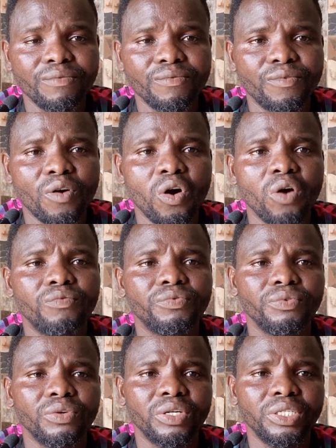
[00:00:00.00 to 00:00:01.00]
involve
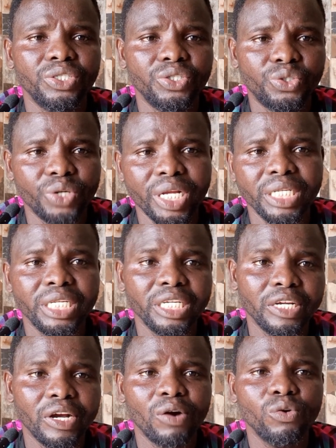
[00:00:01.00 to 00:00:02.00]
drain
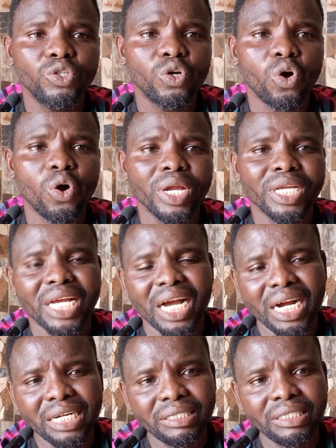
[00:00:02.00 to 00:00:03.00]
the old oil
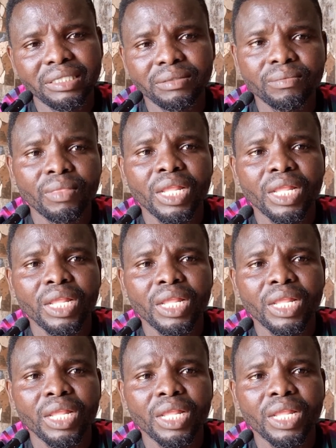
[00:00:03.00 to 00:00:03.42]
and